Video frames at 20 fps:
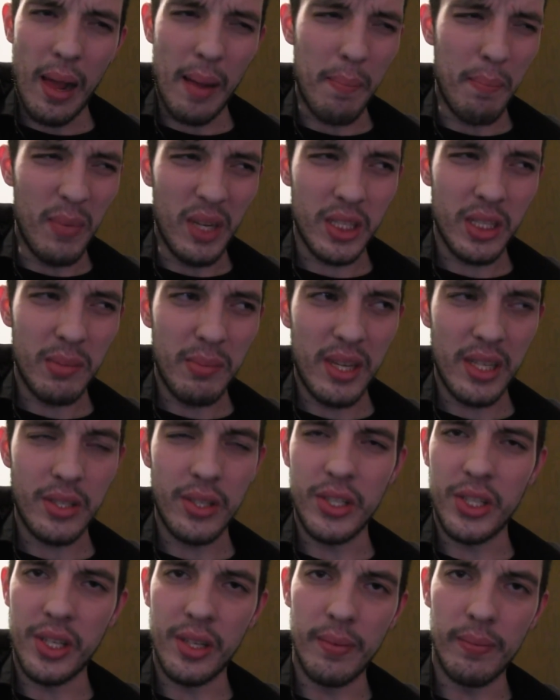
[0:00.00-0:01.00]
I must
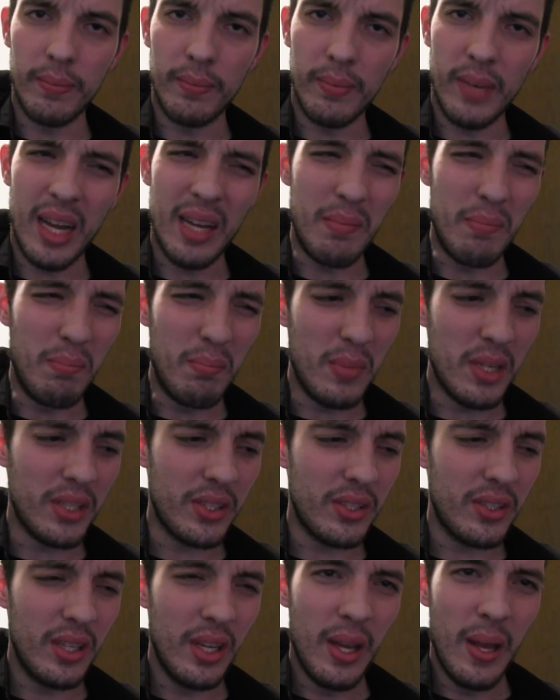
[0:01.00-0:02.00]
message him. I
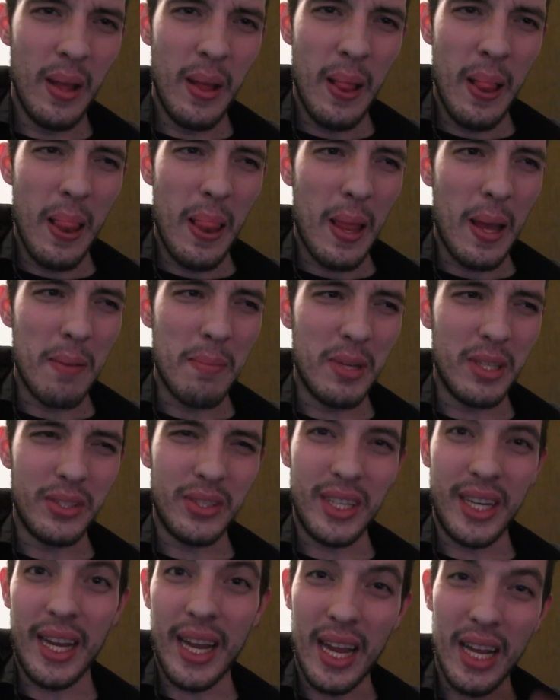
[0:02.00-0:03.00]
must
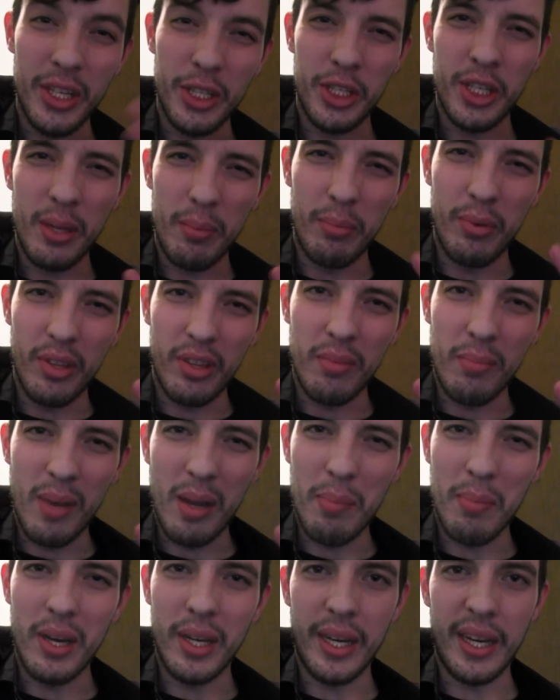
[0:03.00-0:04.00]
catch up with
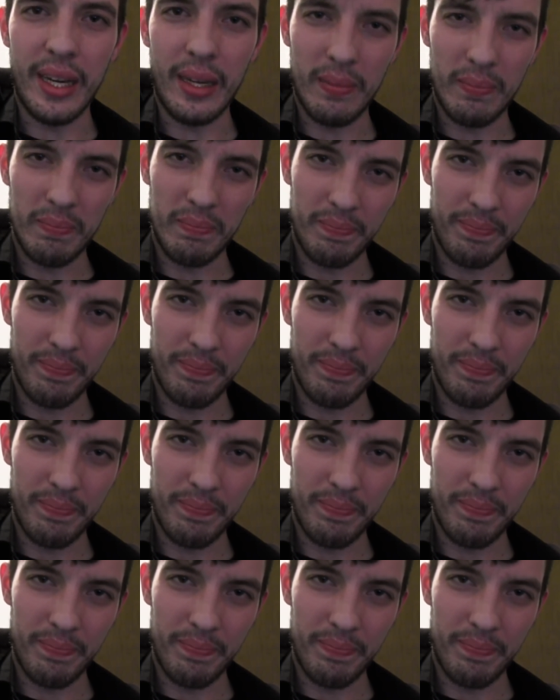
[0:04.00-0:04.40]
my buddy.